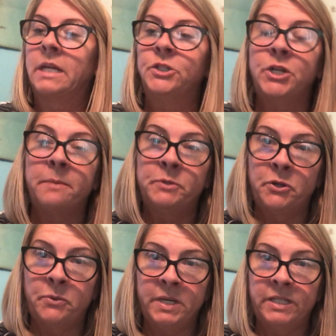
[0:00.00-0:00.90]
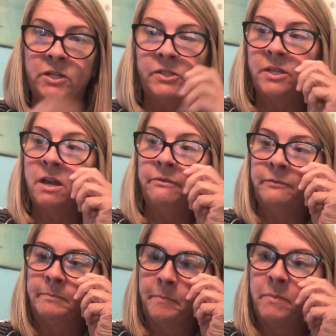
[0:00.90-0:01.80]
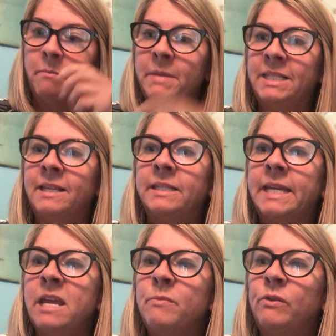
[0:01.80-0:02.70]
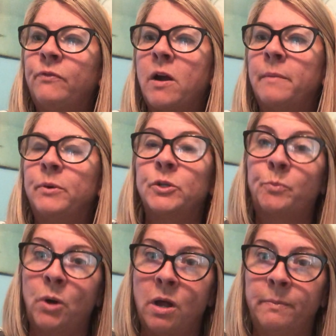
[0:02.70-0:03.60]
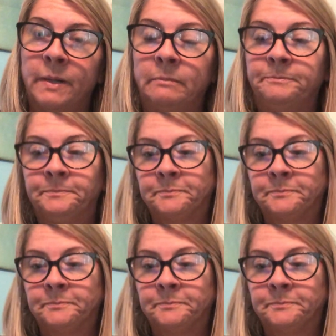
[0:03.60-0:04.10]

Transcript: Chapter 3 starts off, Mrs. Kimmelfarber's problem.